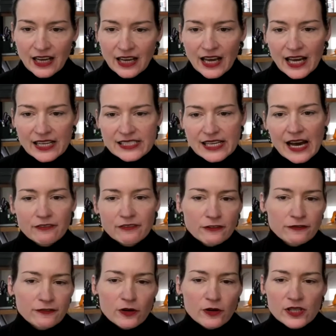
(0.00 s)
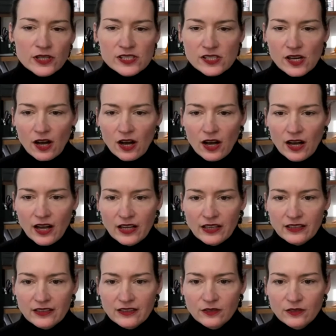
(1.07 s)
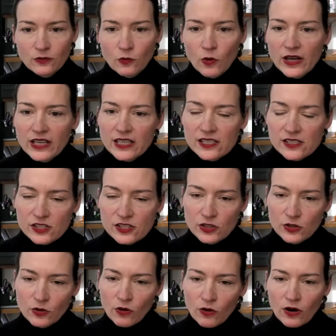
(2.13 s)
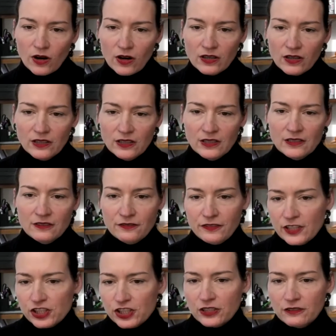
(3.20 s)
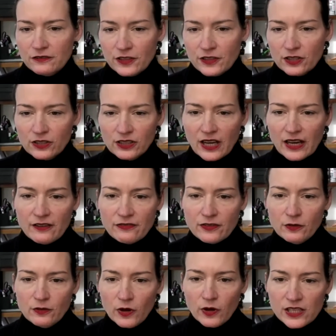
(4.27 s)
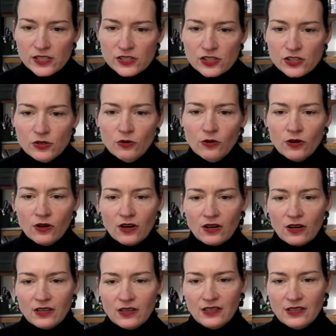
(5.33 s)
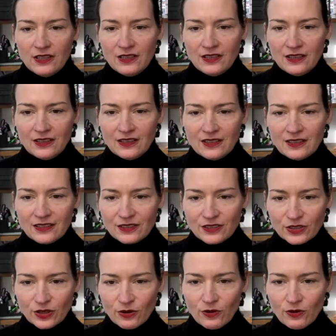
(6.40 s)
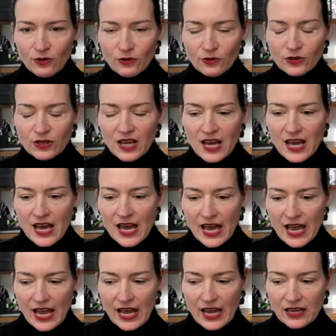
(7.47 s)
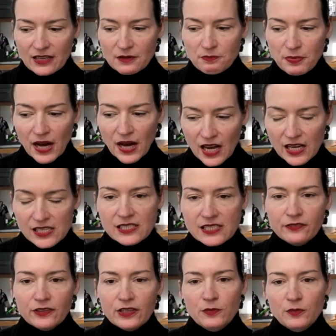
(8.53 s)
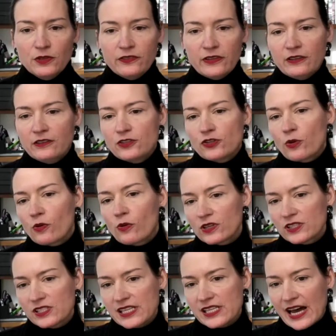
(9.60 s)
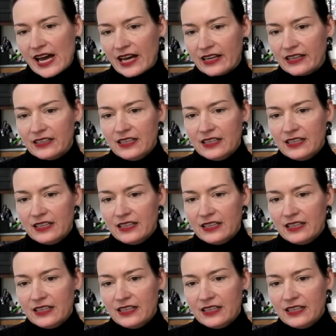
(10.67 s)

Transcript: and to have a focus on what is your vision for your life and what is your goal, and positively moving towards that.